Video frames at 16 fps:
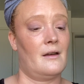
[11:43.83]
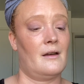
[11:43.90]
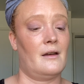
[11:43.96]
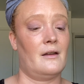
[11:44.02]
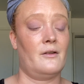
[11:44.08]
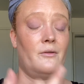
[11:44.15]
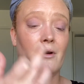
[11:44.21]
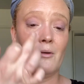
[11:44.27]

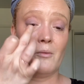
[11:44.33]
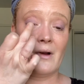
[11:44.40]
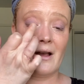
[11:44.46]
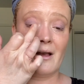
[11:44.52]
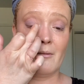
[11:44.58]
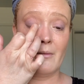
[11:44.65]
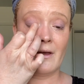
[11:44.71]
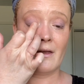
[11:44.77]
I don't know
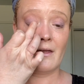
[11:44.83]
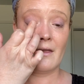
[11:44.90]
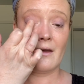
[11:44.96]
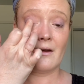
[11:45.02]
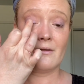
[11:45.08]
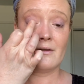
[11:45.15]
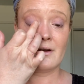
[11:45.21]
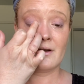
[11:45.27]
why, but
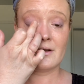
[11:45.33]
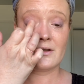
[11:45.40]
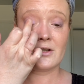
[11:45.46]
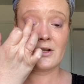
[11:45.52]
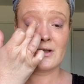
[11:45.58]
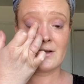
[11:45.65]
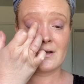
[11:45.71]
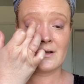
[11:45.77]
that one is
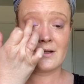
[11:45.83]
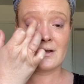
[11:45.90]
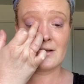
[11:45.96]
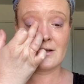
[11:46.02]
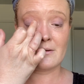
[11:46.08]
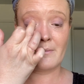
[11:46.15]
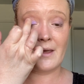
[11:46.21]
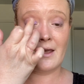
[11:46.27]

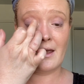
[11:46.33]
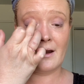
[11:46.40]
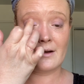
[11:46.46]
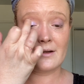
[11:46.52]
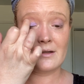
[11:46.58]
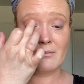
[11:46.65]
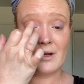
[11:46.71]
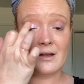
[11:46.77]
just
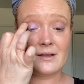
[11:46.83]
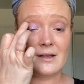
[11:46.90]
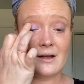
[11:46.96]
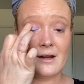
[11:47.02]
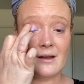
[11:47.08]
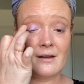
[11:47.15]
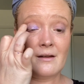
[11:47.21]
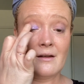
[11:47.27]
speaking to me
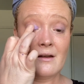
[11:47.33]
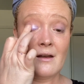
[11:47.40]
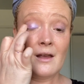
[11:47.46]
today.